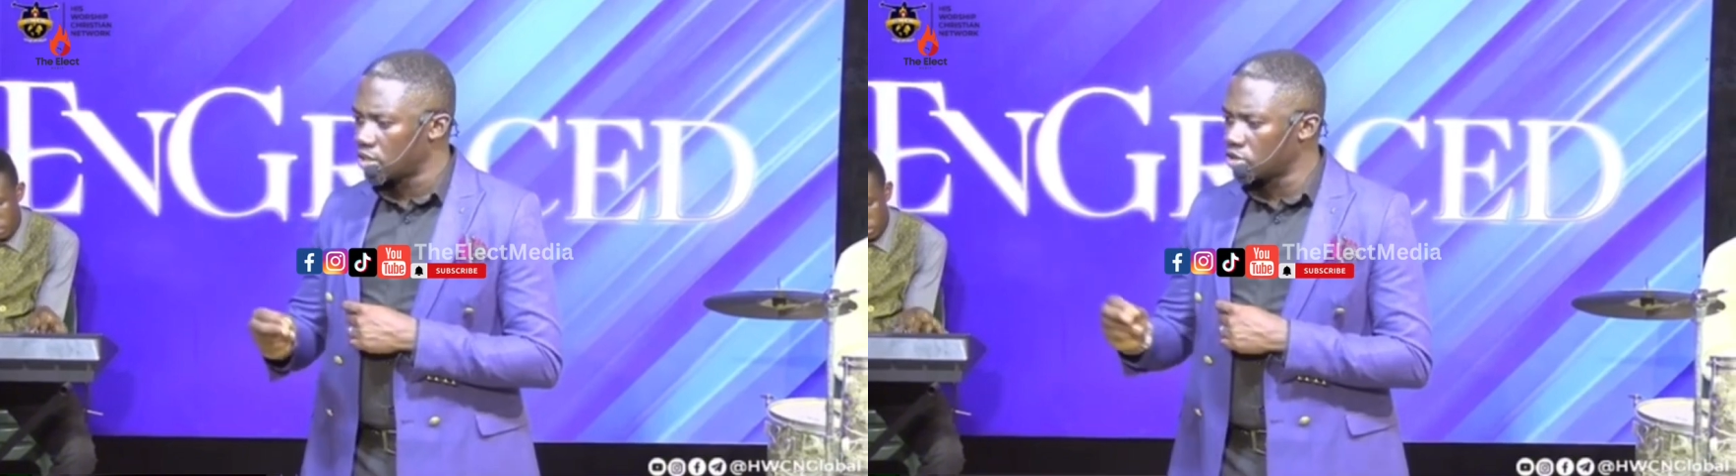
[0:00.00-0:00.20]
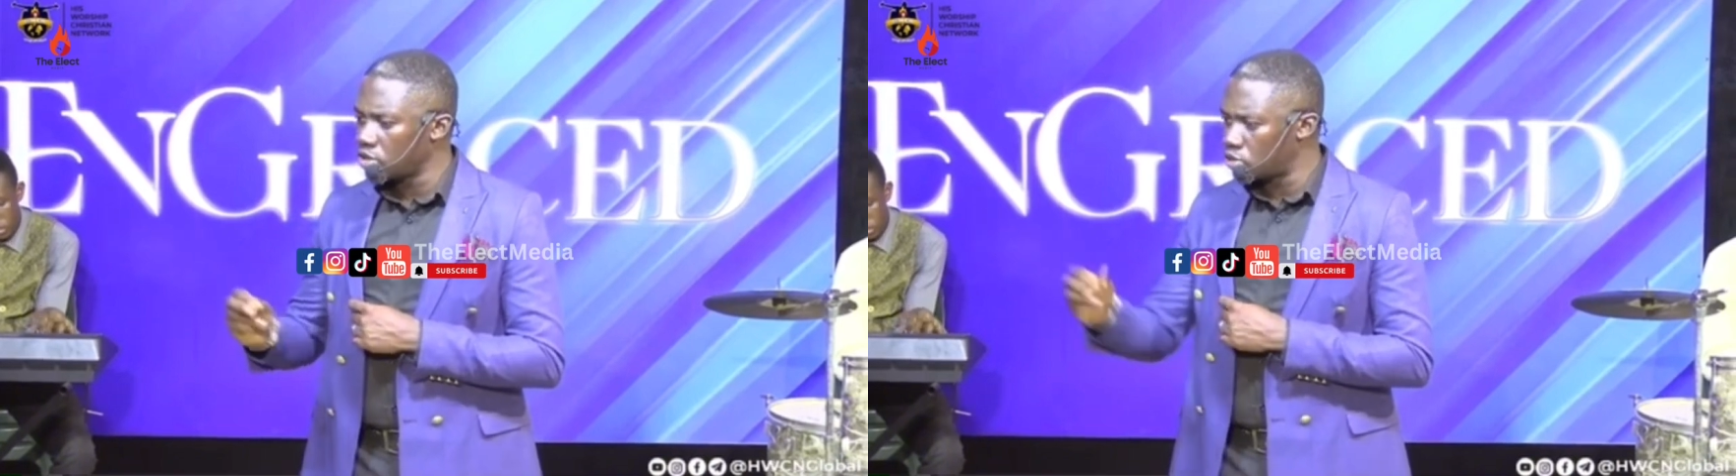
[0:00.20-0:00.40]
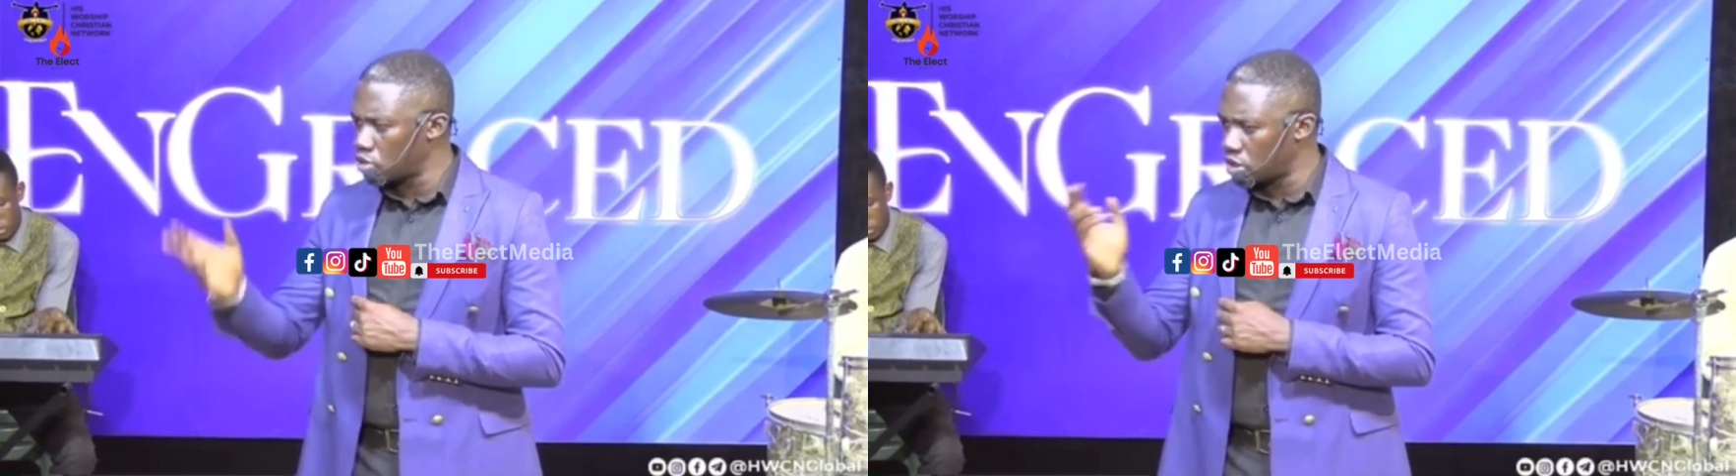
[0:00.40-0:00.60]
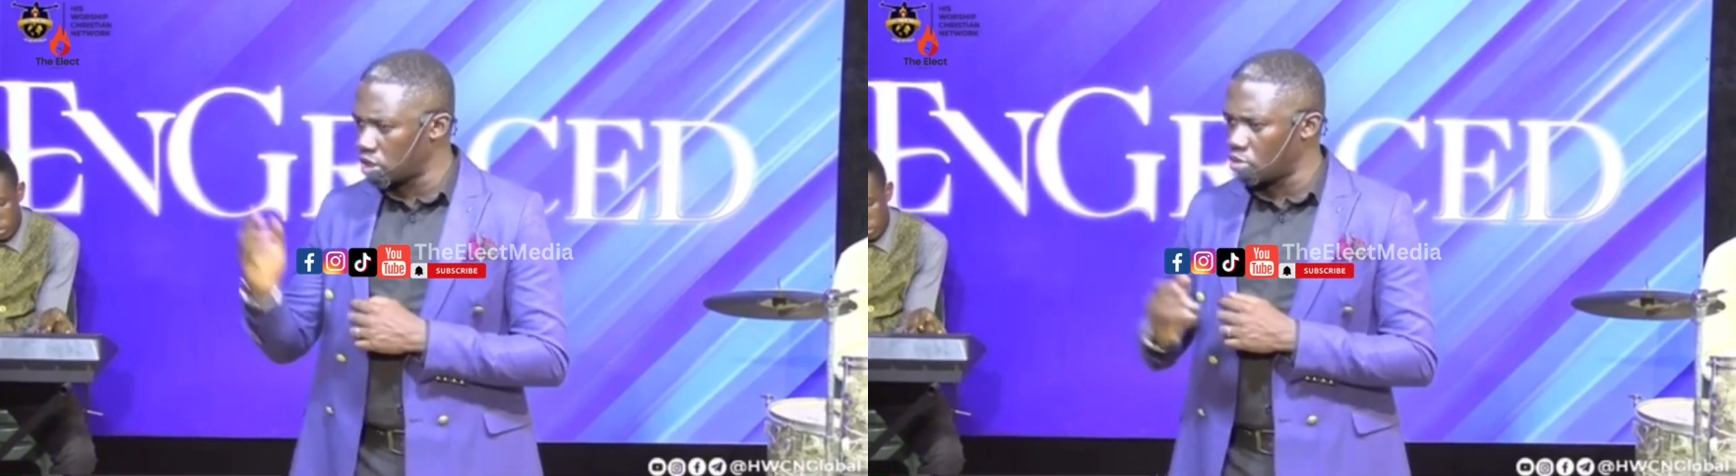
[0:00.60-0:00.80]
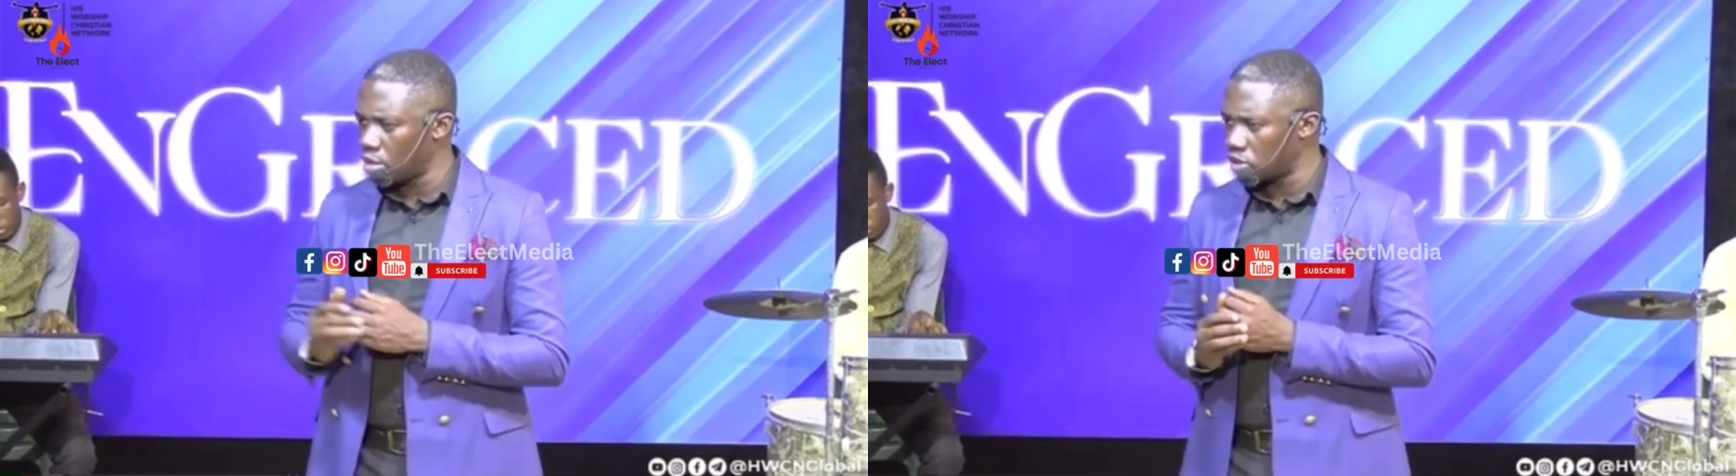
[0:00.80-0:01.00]
Don't you think
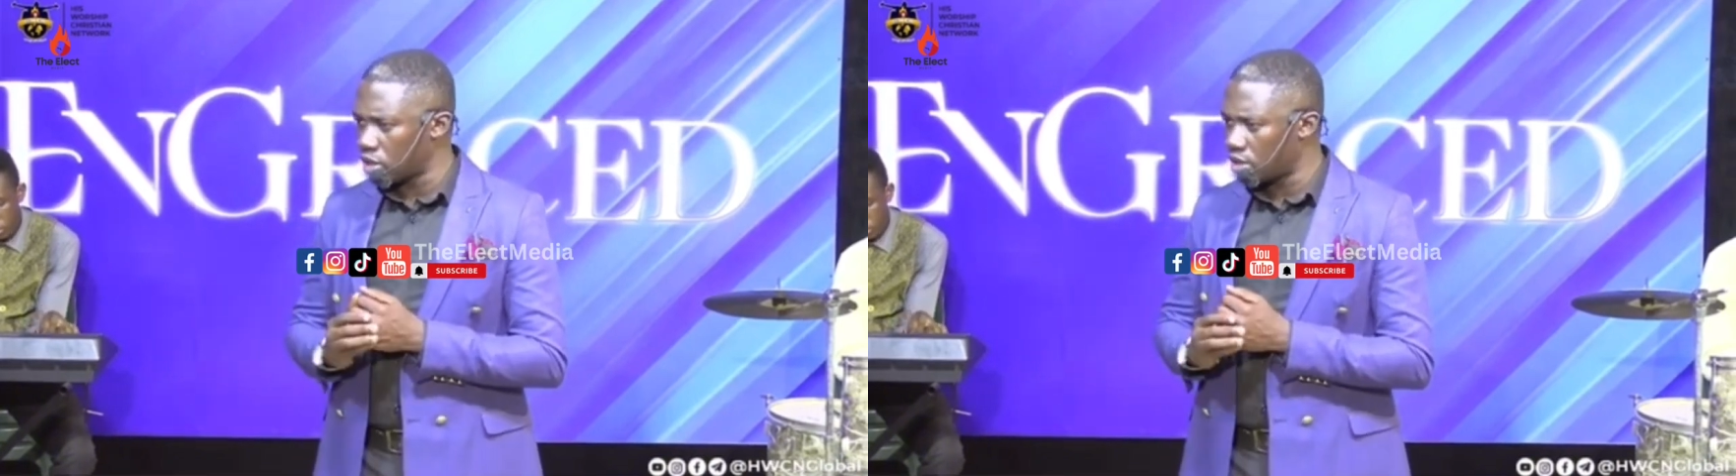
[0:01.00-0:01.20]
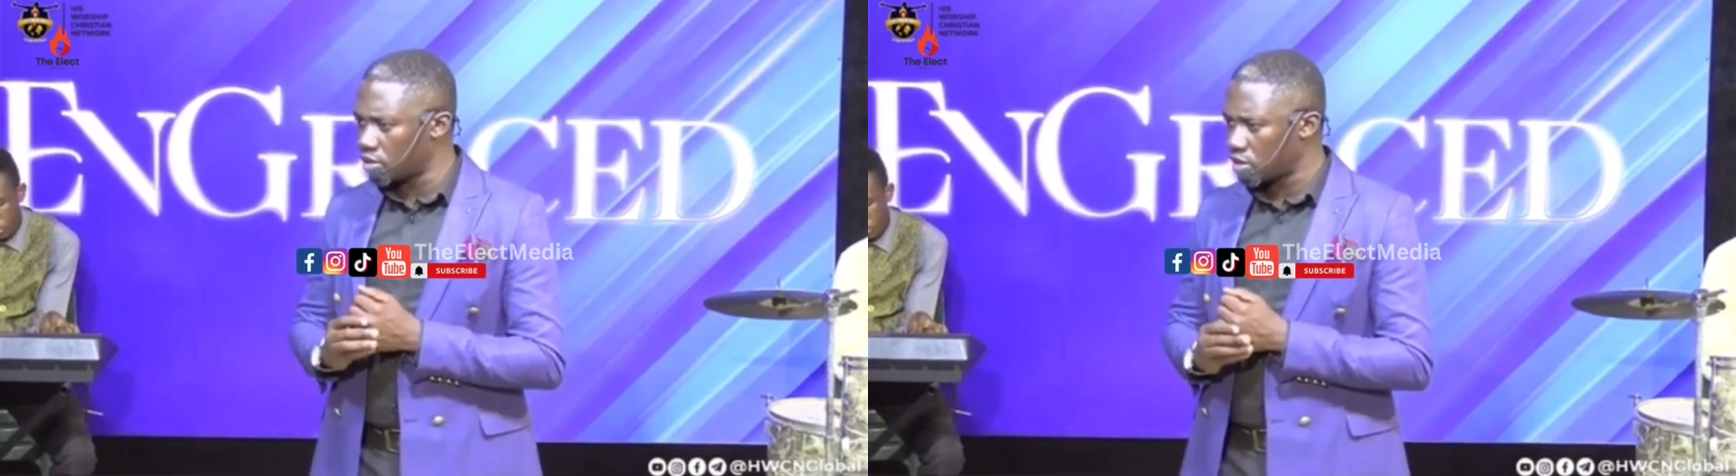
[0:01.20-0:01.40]
she'll be able to tell you?